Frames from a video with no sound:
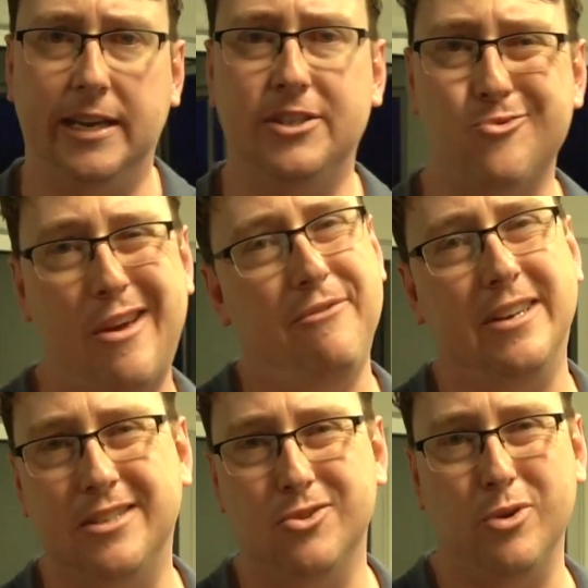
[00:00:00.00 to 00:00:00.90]
And so
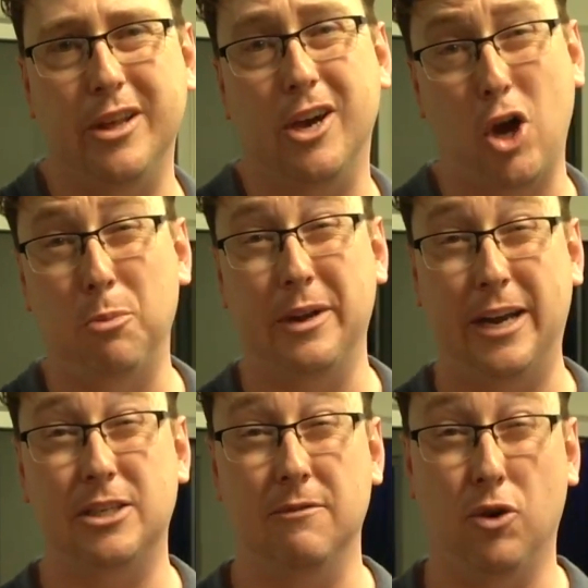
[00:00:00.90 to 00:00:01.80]
RevFest is really a
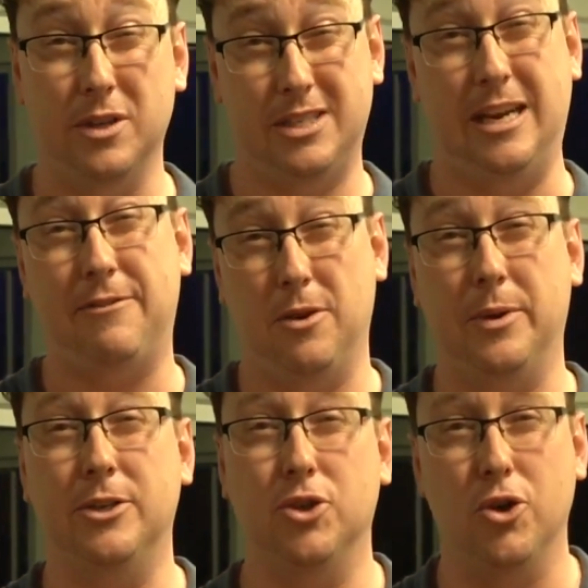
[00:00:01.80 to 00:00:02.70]
culmination of all the stuff that
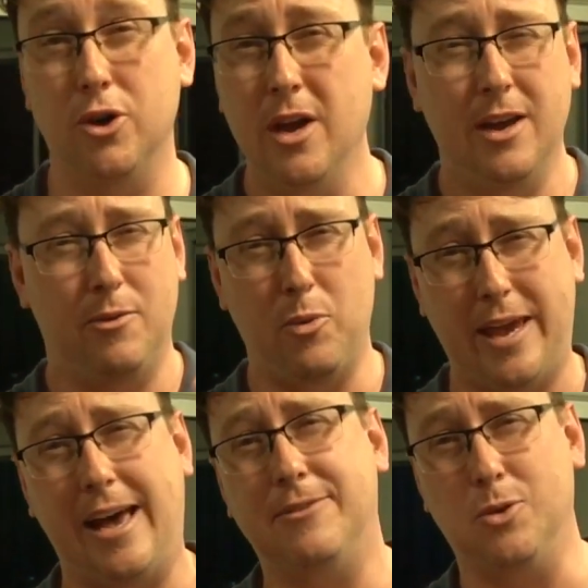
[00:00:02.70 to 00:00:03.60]
we do
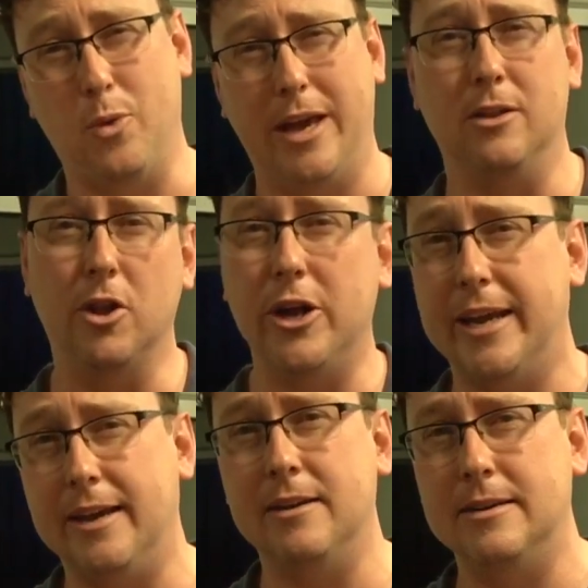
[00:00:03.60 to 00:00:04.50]
week after week,
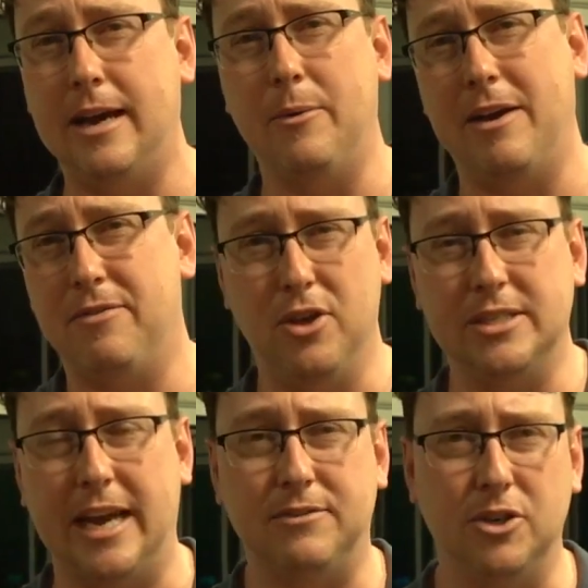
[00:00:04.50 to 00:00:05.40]
learning. We have
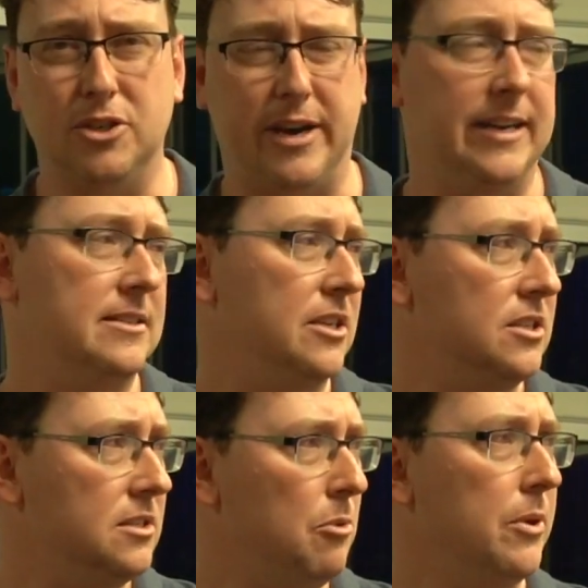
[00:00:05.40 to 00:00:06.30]
Thursday afternoon training
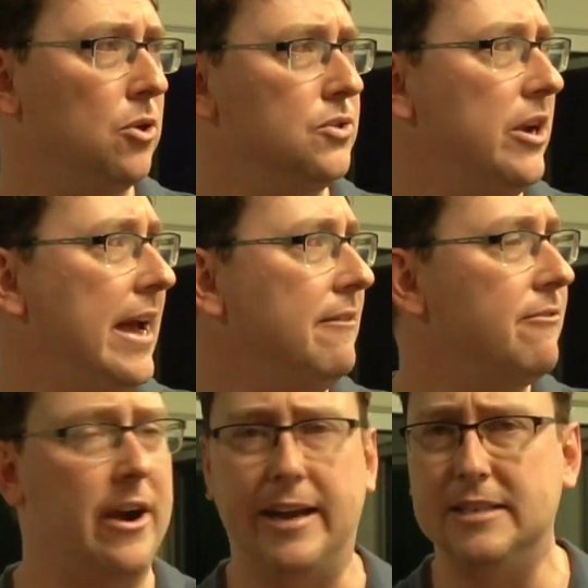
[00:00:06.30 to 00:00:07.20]
sessions, but we also have
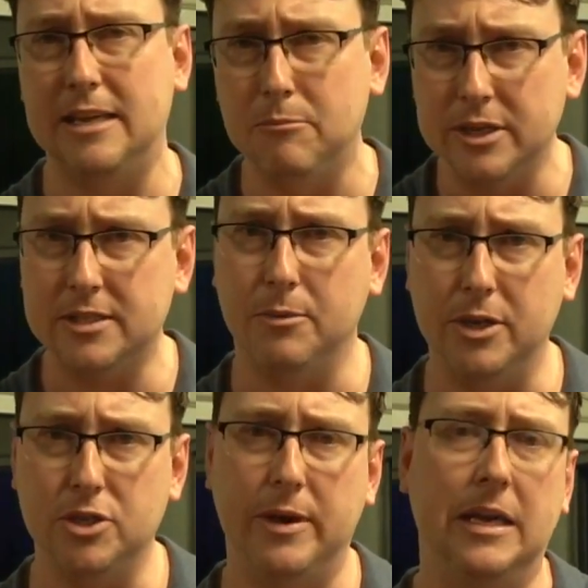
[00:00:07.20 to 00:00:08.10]
Friday assemblies that we're
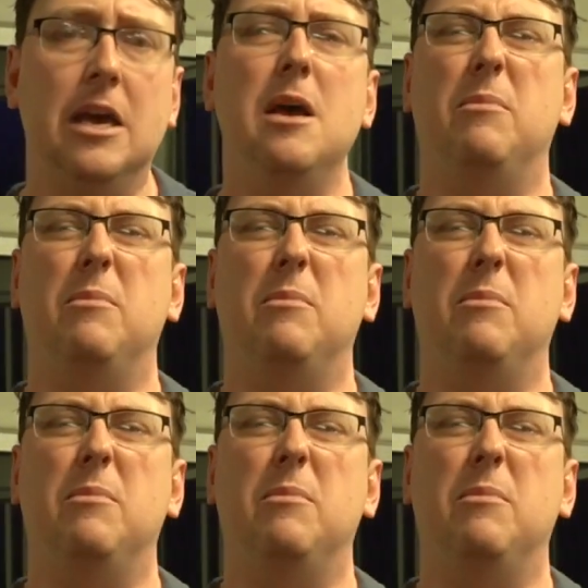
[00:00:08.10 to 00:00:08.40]
doing.